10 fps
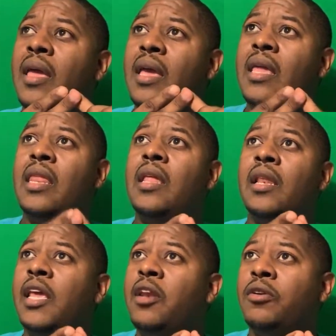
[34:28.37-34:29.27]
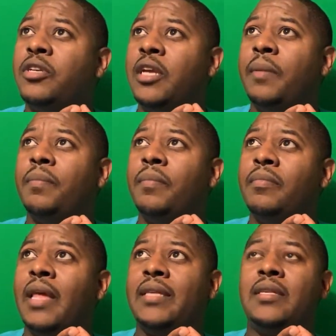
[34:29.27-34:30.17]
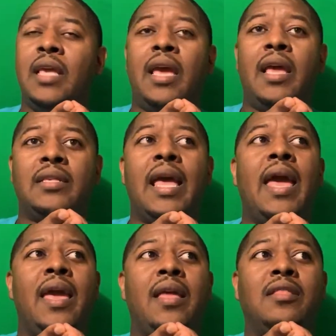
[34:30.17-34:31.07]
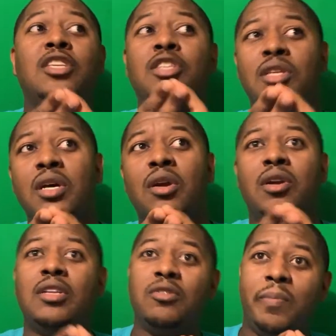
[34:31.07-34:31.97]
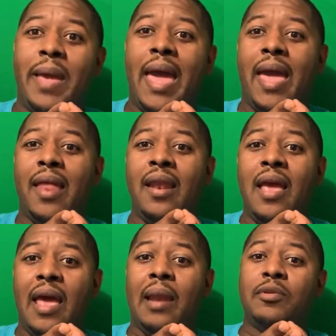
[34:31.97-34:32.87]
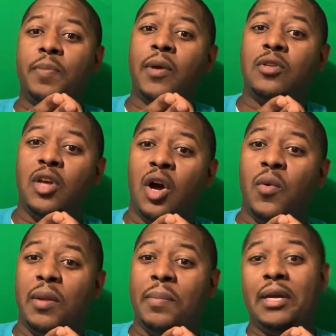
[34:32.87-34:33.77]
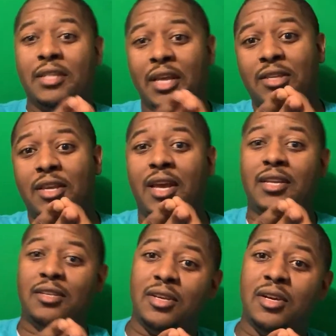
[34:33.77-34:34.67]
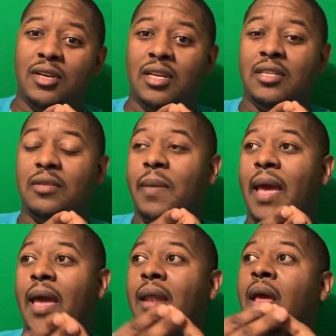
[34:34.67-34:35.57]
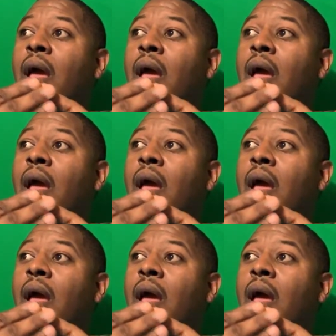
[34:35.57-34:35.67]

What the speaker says: Any leadership that says, hey, this is good or this is bad, and I'm supposed to go with it because they said this is good or this is bad.